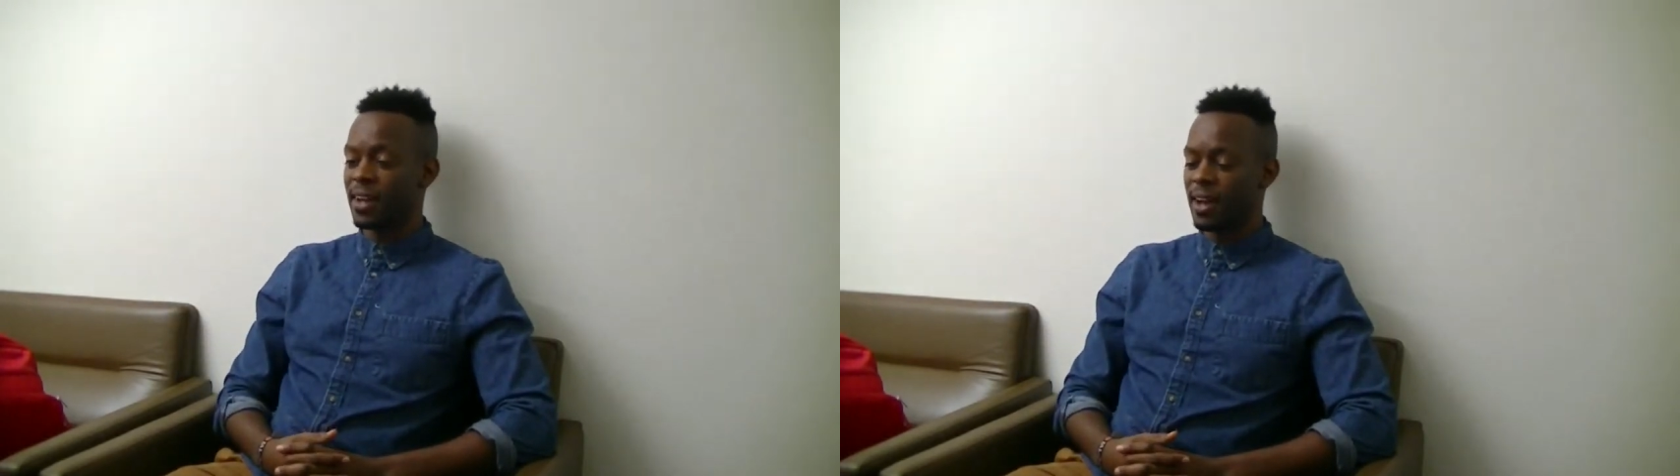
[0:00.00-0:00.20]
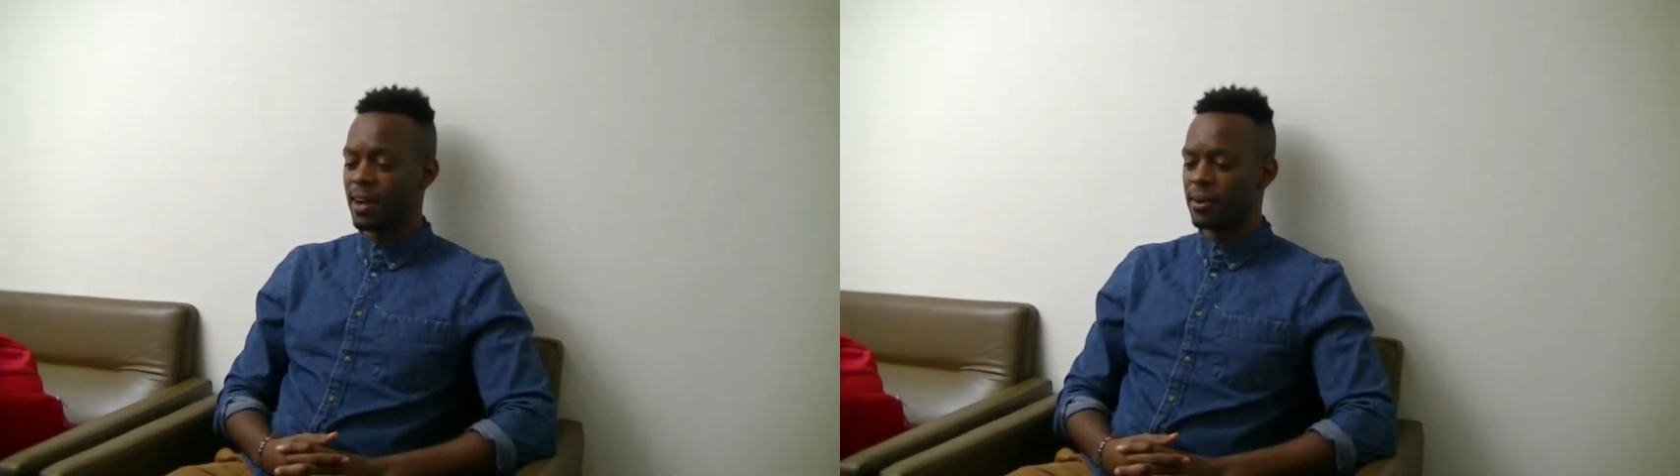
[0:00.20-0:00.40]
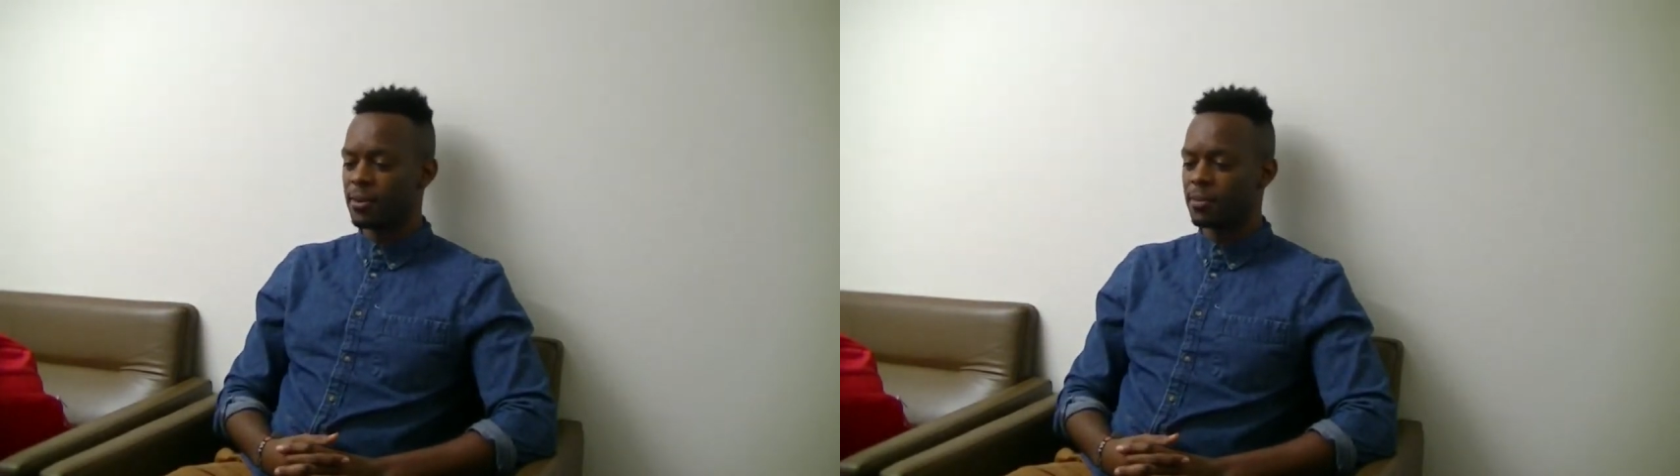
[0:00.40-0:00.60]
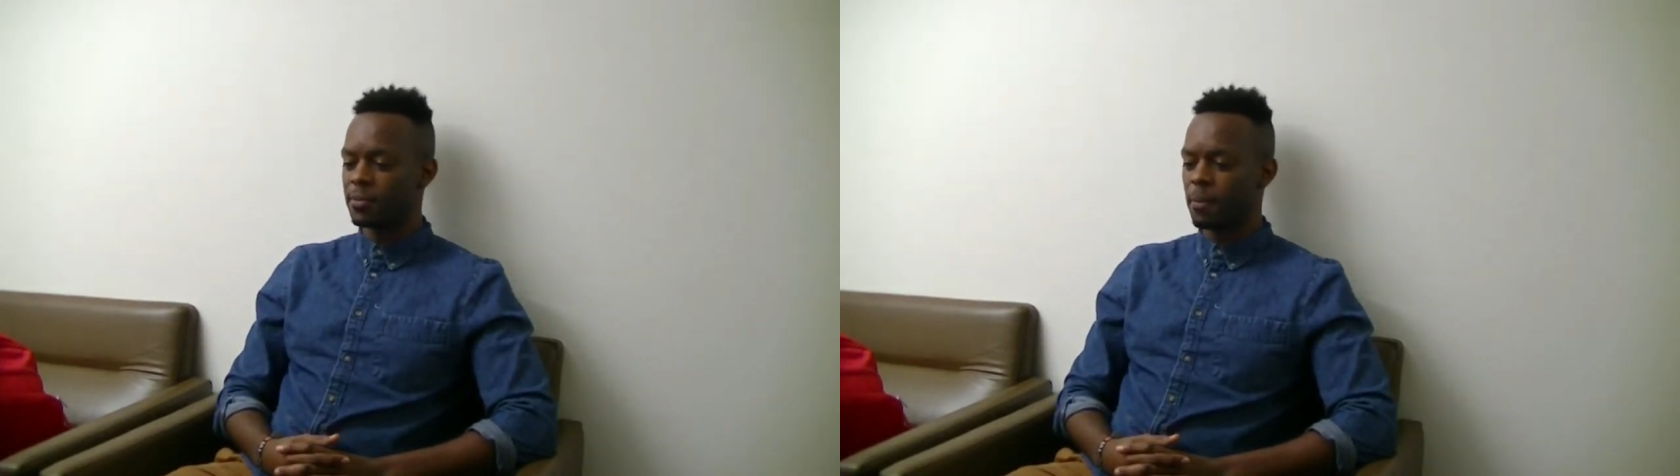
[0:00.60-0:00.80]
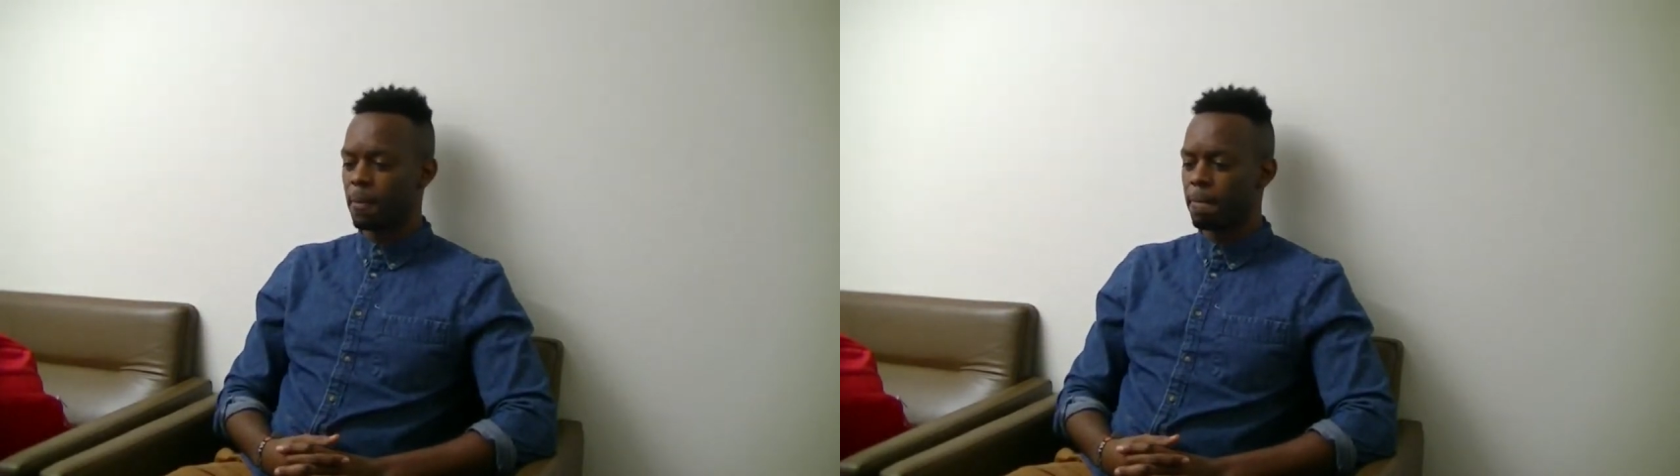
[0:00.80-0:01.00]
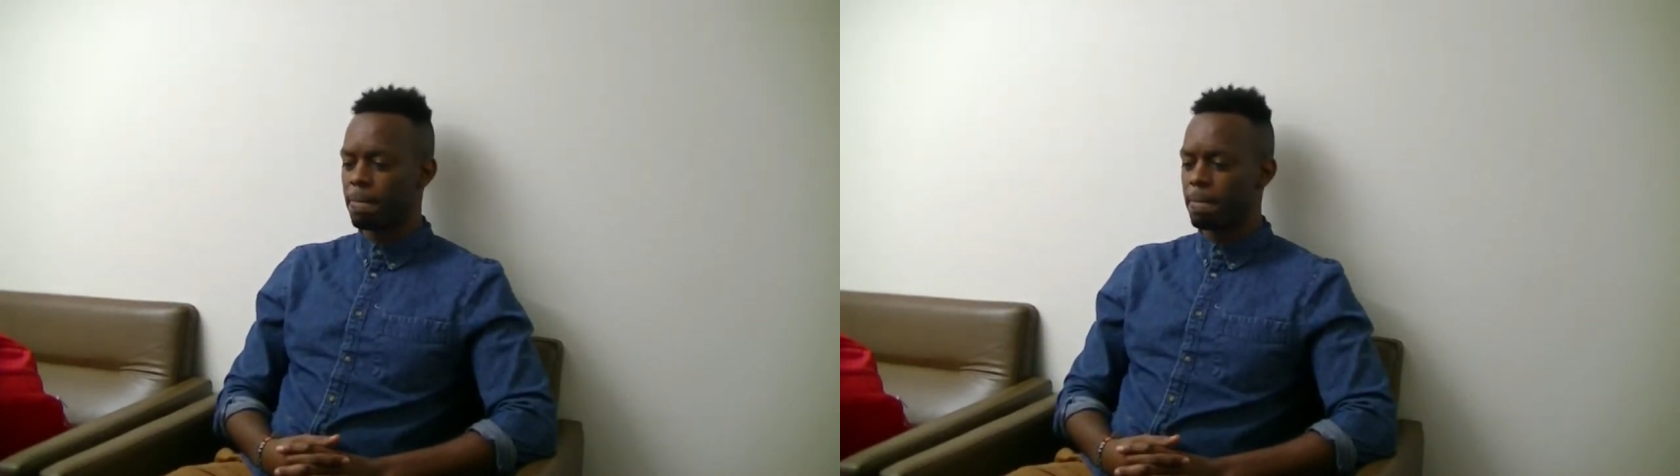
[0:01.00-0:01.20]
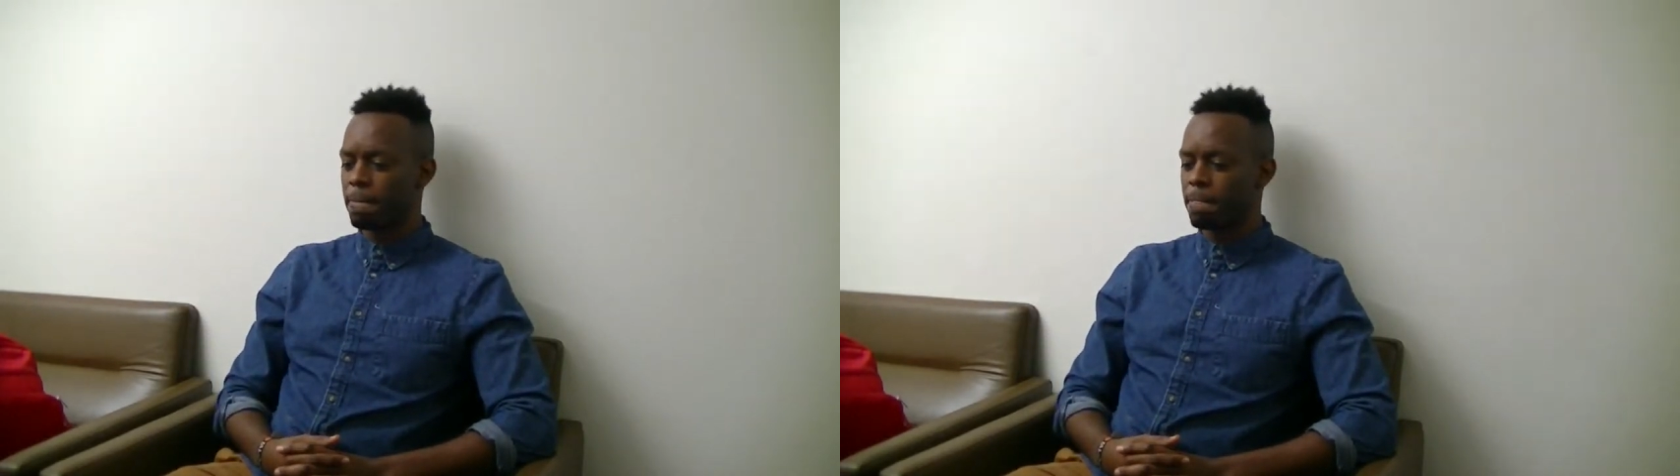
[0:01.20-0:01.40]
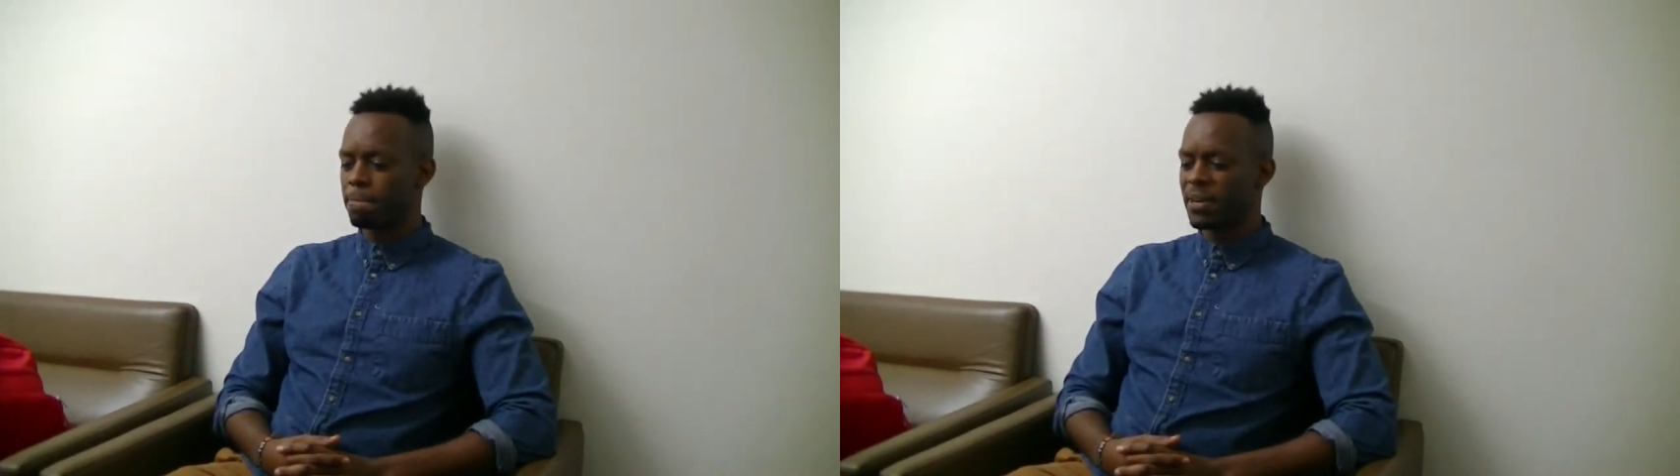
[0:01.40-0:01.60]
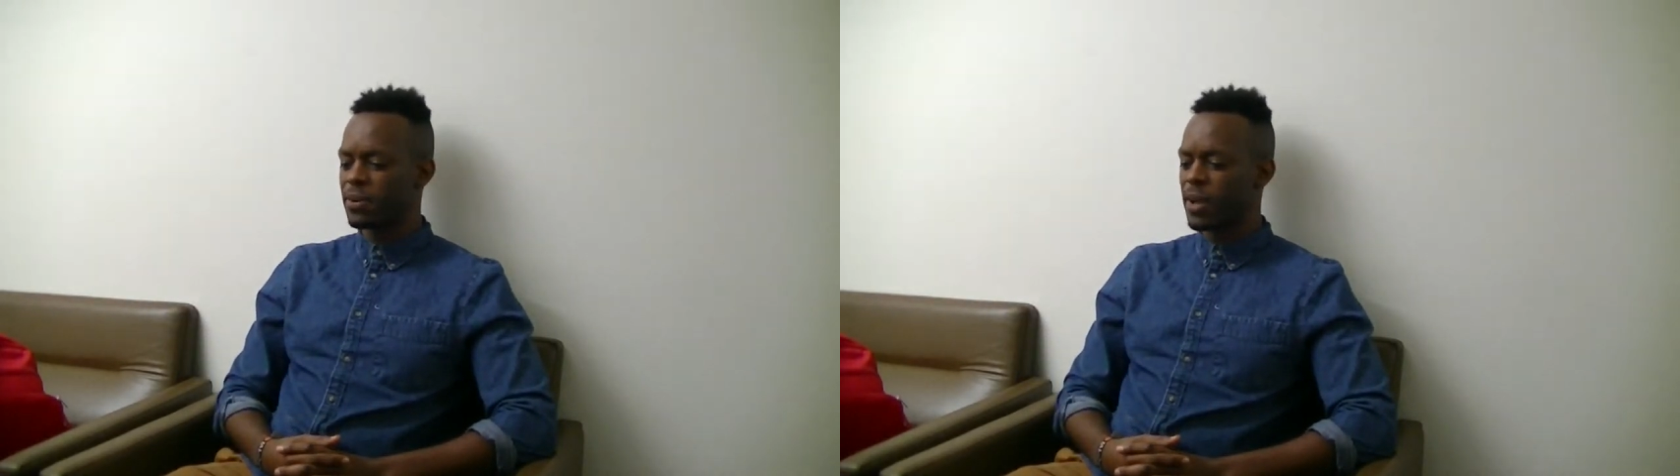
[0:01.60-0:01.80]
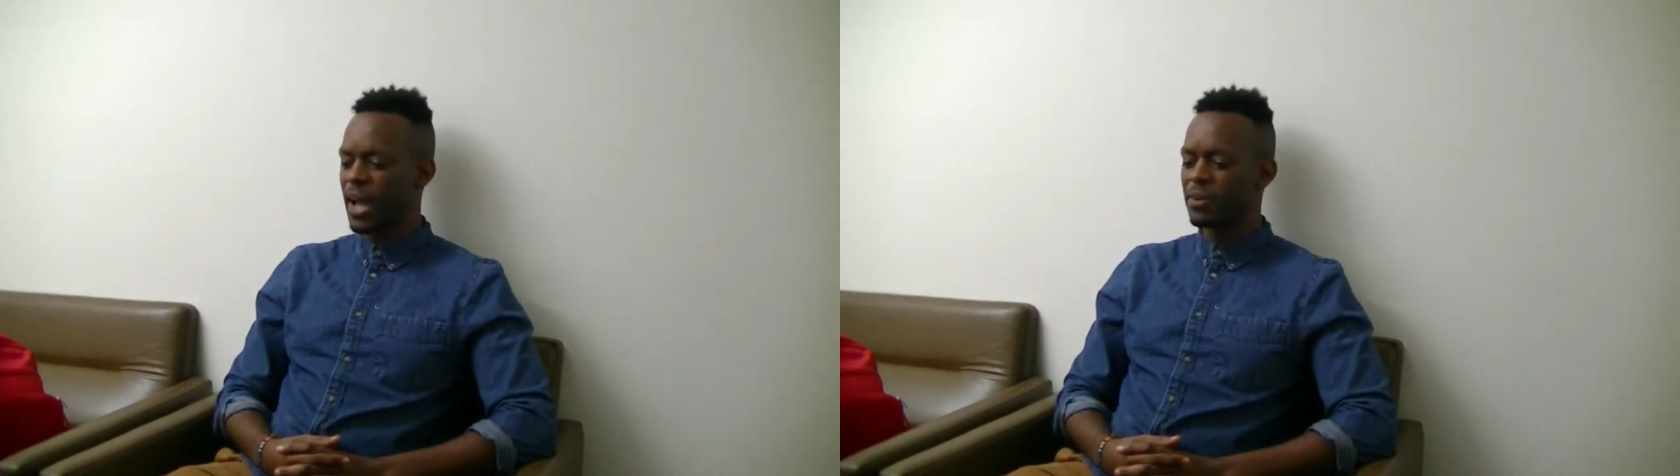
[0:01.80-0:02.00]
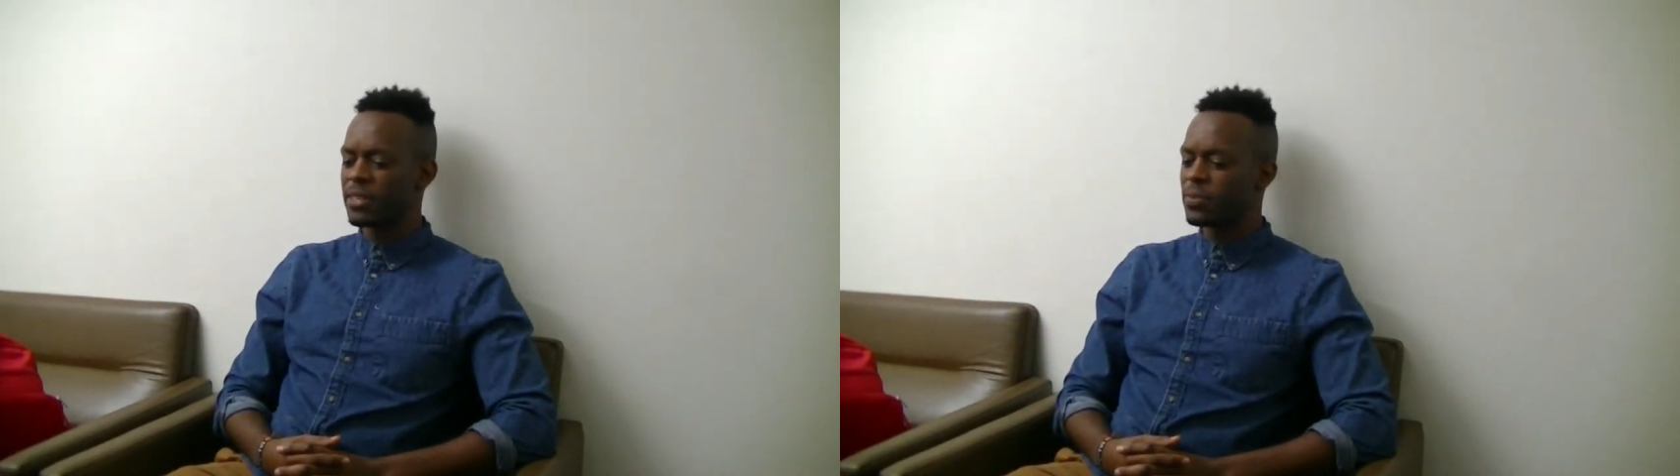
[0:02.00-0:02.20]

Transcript: Um, but it, I don't